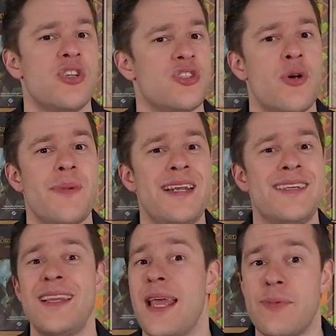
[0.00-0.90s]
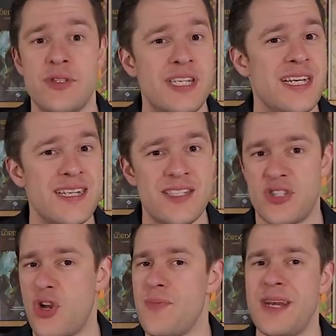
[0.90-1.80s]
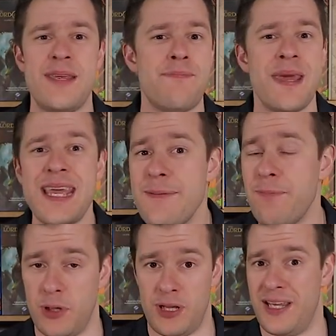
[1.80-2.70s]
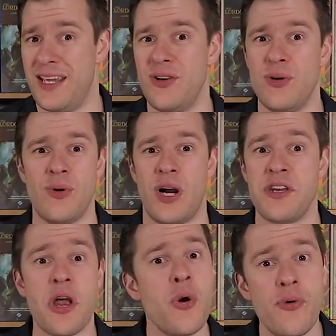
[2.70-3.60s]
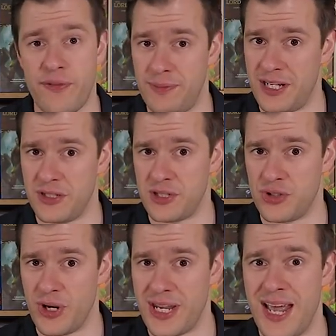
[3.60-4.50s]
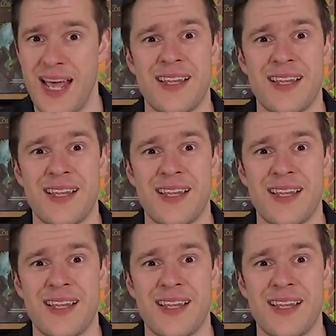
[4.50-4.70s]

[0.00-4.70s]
so many celebrities, so many people who I know from the industry